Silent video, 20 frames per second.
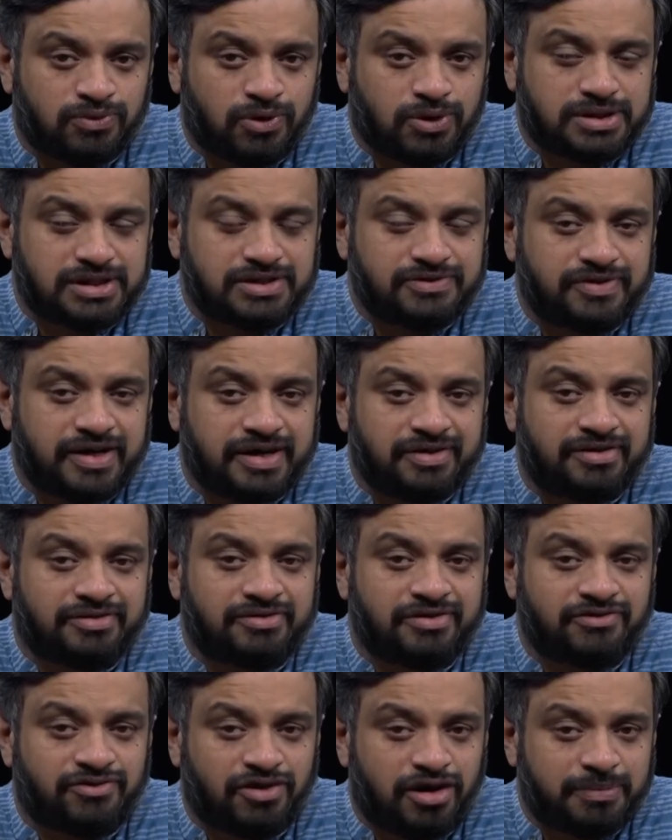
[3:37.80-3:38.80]
vote in favor
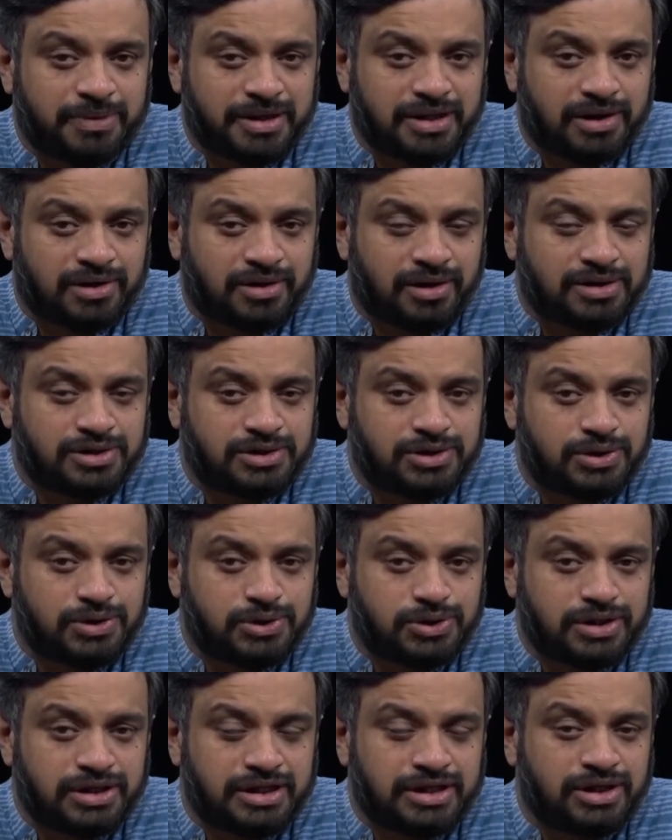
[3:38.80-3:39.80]
of reforming the
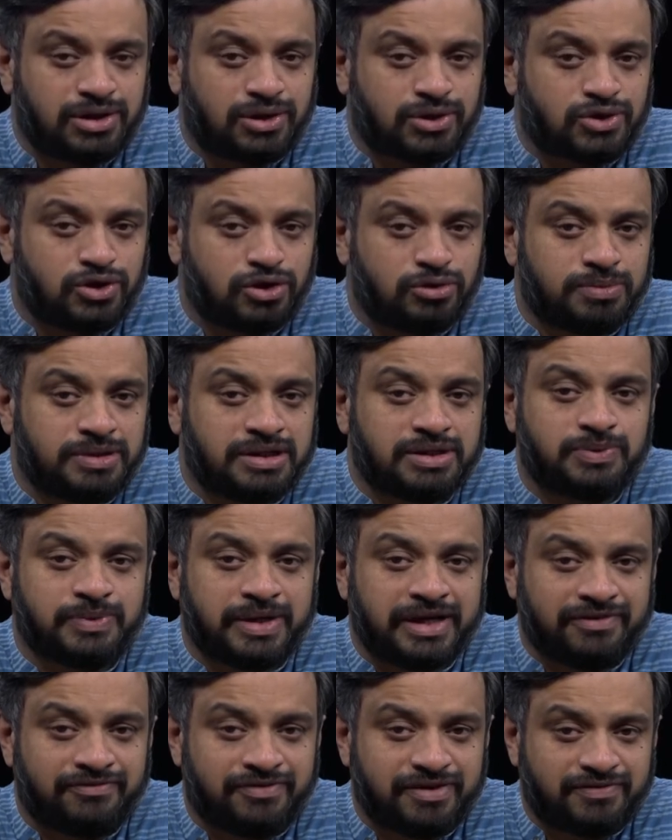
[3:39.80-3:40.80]
constitution in the October
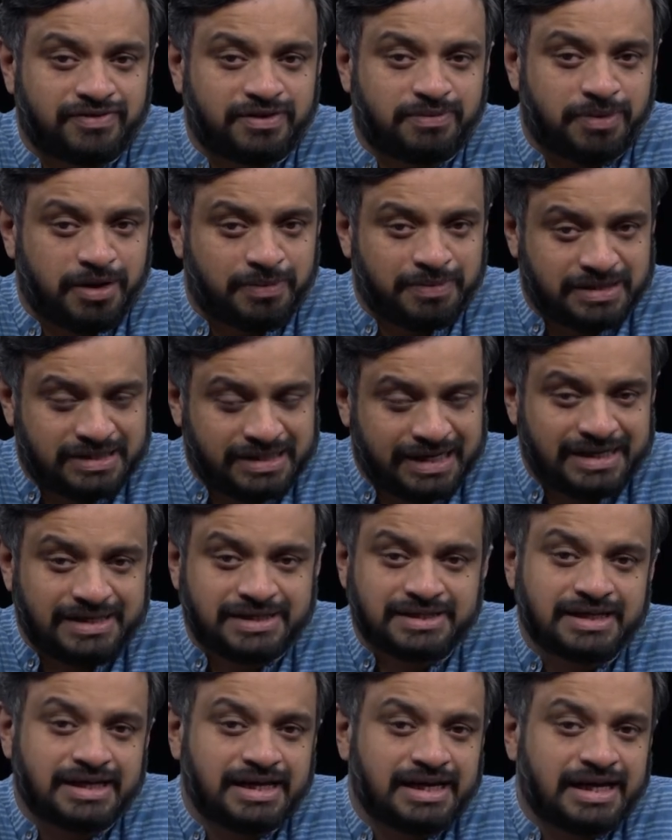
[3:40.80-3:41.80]
25th
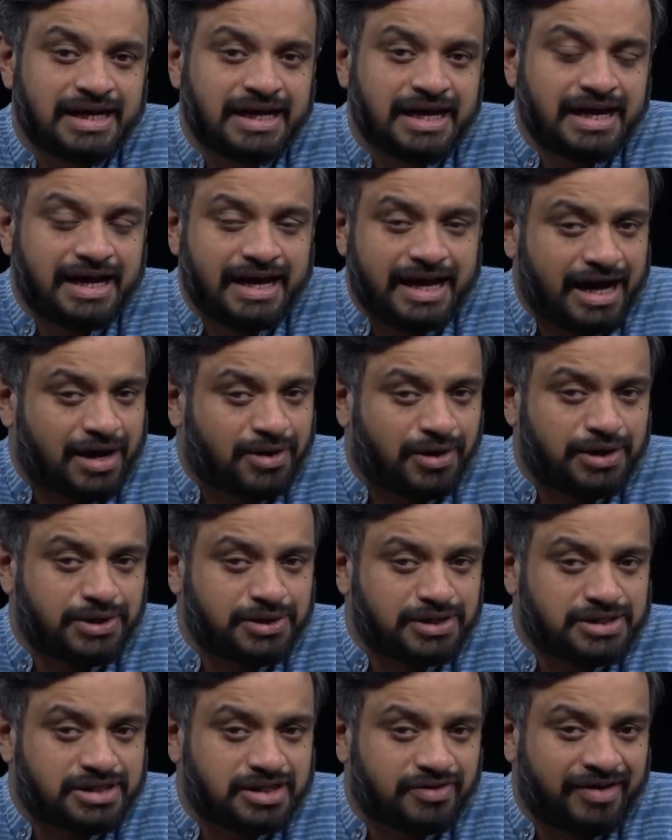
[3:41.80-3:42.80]
plebiscite. According to
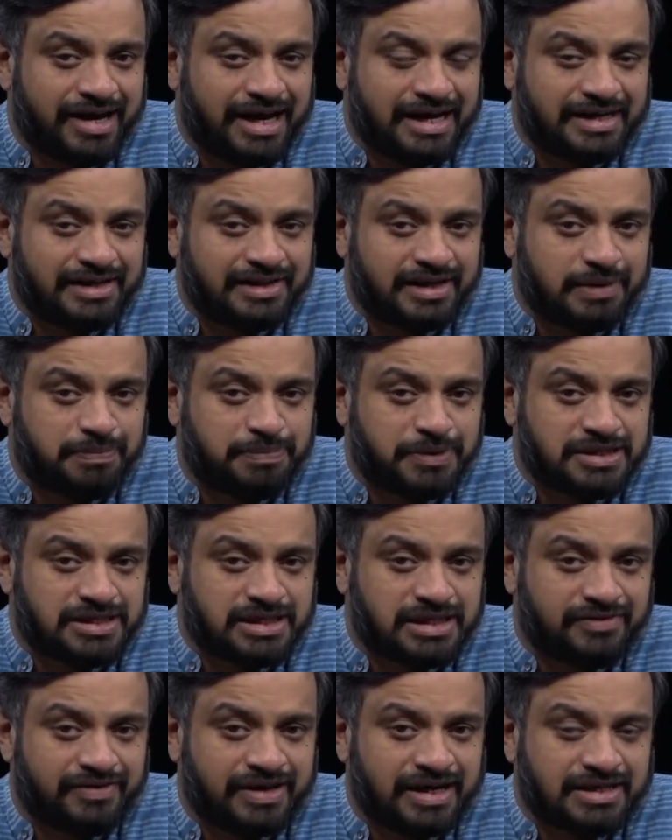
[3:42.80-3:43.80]
the survey,
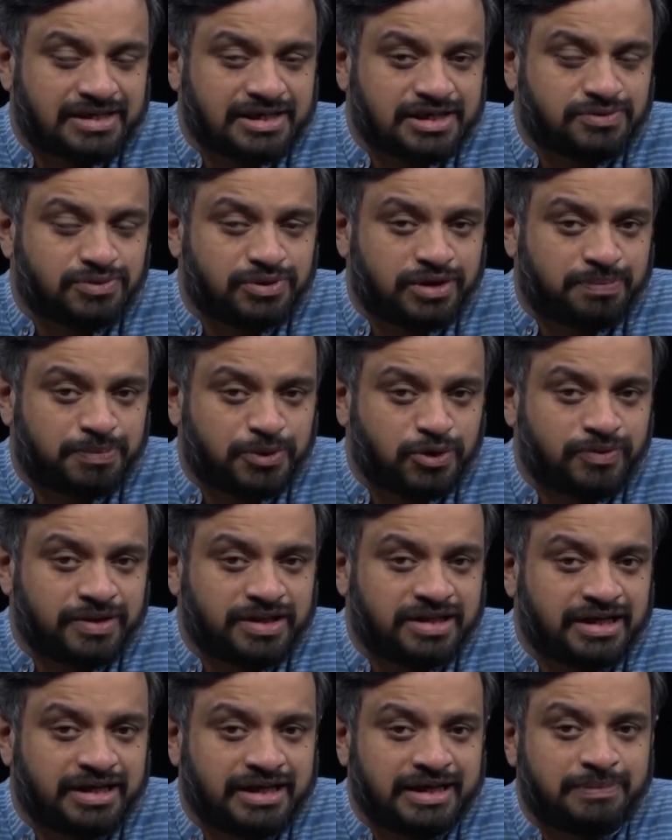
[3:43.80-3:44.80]
83% of electors would approve
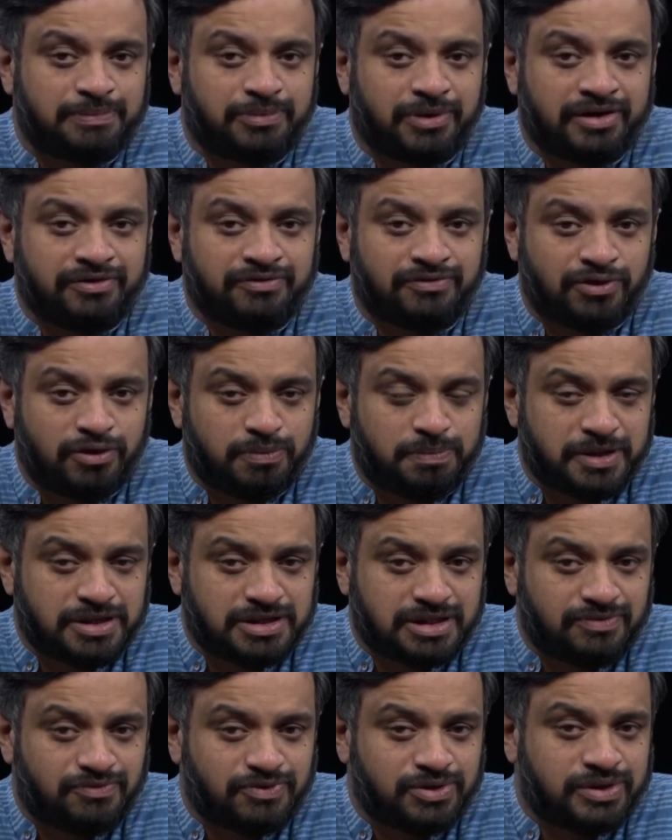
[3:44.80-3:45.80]
it,
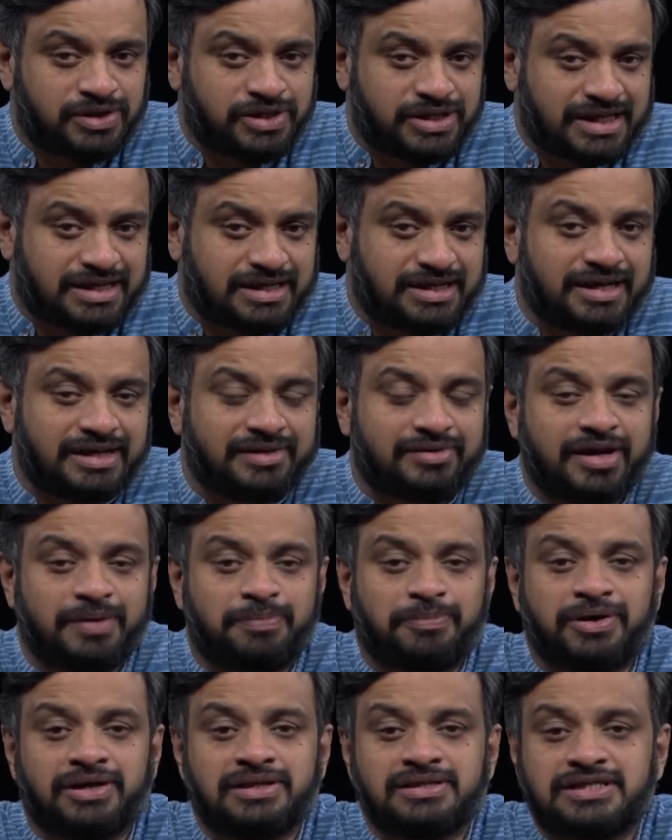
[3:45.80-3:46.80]
13.4% would reject it, and
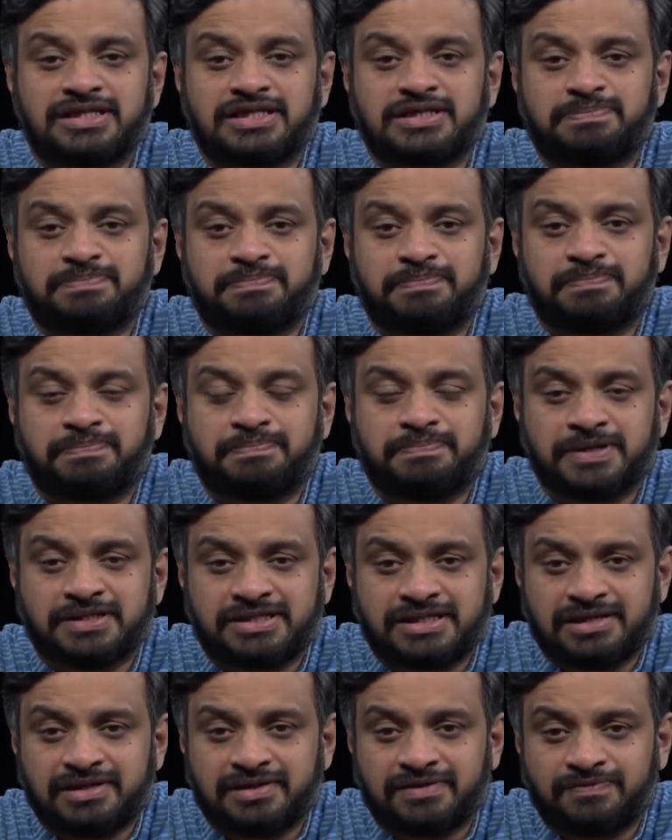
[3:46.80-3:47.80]

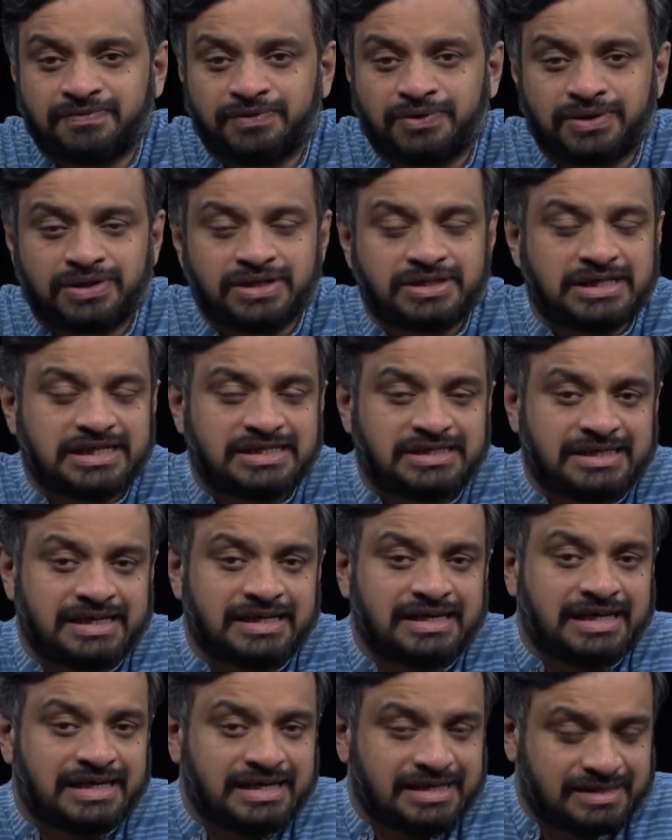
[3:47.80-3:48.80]
3.6% of voters are still
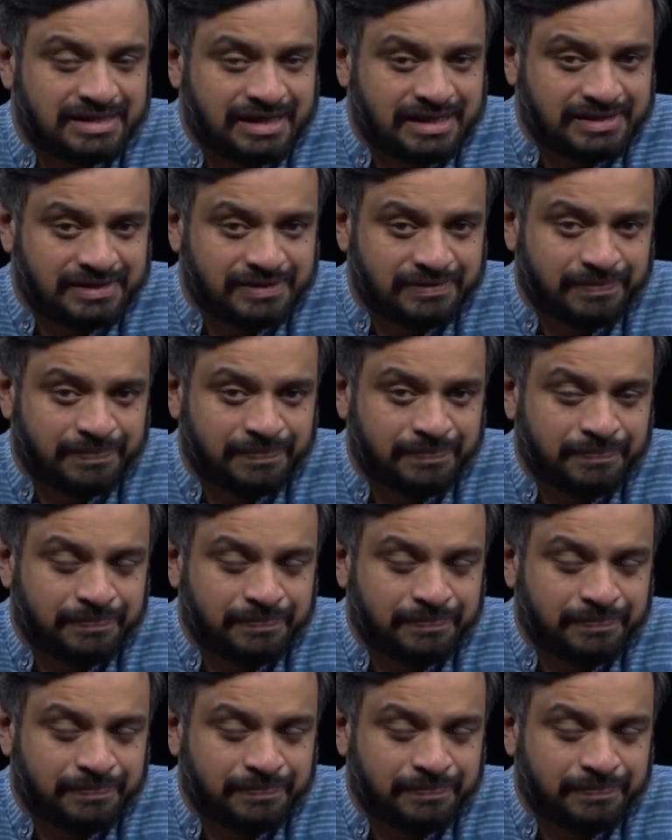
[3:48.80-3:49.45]
indecisive.